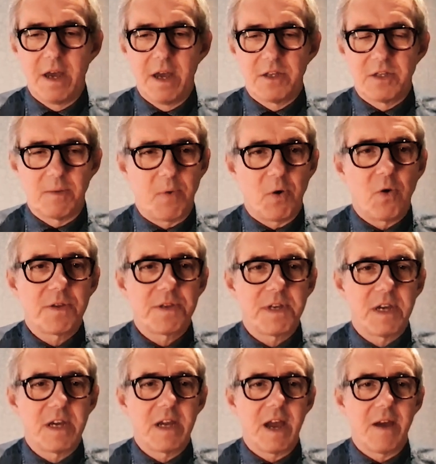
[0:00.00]

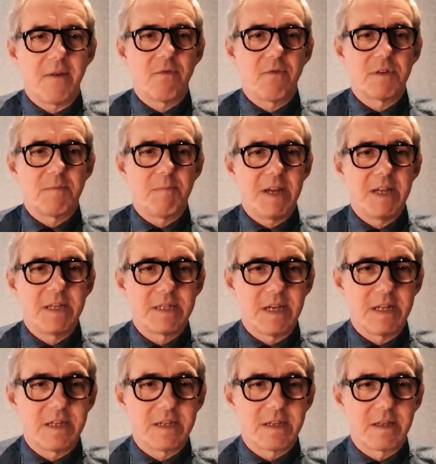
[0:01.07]
supporting Everest bid
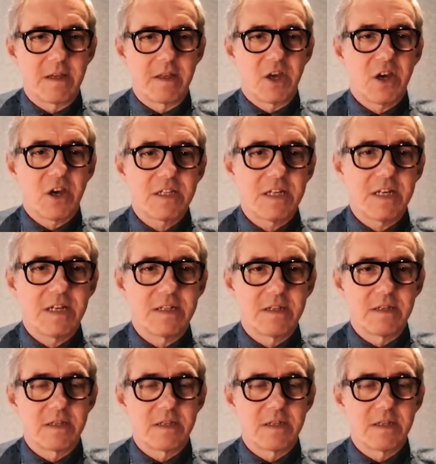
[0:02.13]
since the 30s.